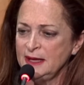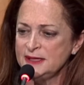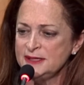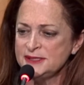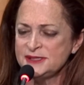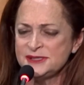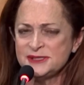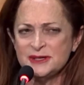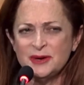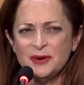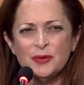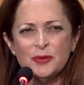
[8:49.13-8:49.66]

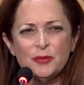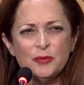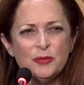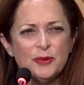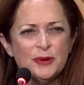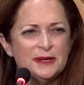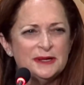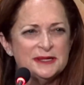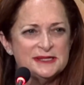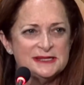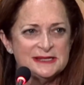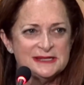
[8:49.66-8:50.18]
So
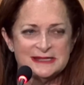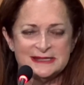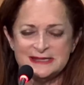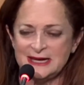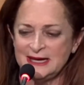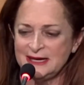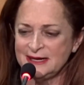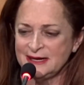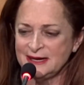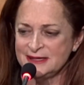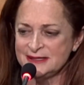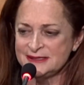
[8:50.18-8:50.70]
where does this
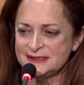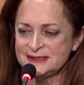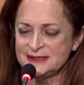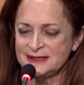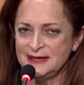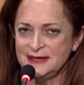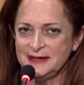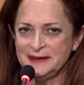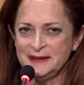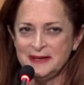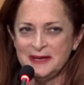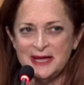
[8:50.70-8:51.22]
take us?
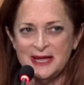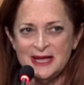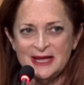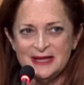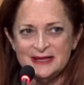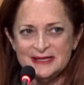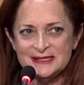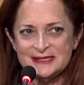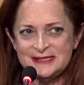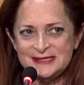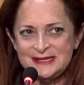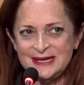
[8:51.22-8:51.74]

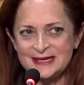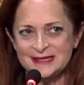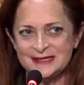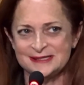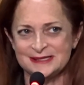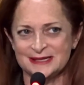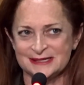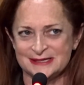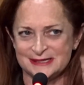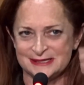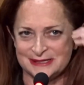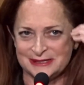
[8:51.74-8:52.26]
This takes
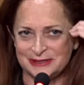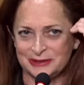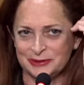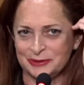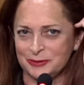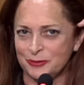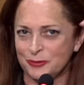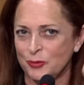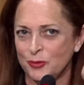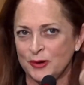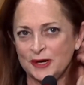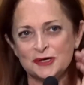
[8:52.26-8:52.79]
us
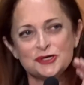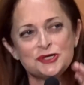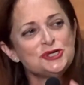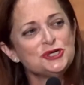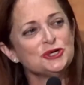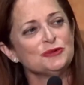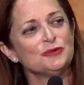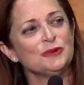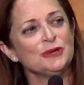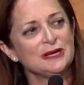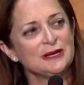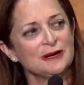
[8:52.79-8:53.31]
to where
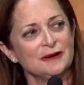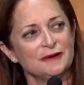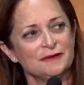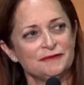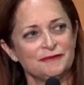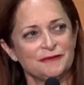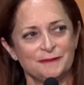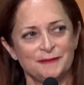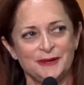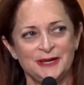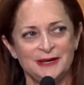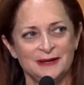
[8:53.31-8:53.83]
should we go
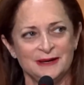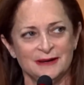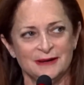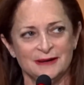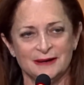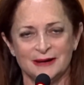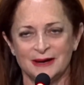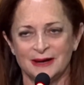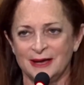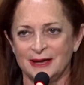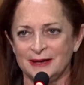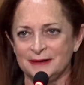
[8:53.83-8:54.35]
from
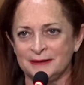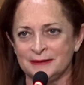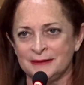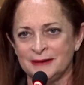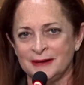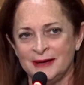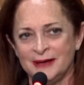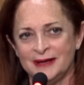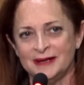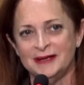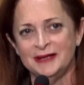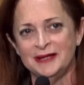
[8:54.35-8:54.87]
here,
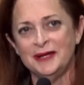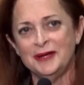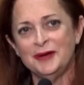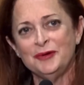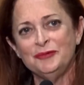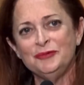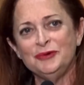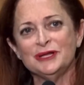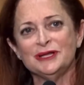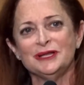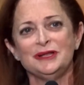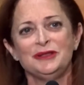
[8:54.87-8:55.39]
and
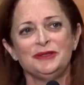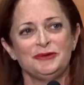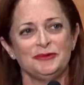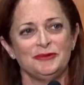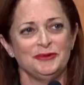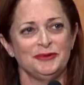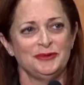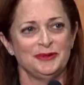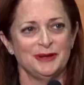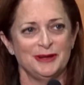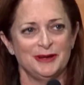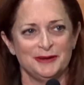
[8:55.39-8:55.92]
really
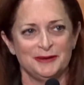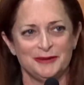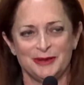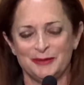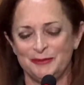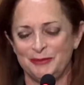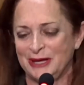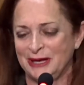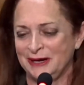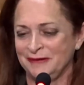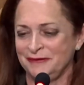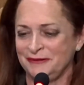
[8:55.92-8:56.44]
through the
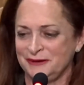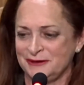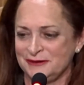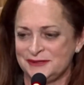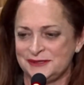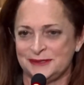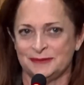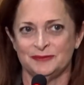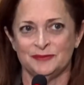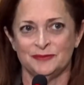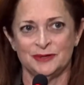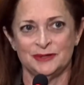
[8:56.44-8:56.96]
benefit of some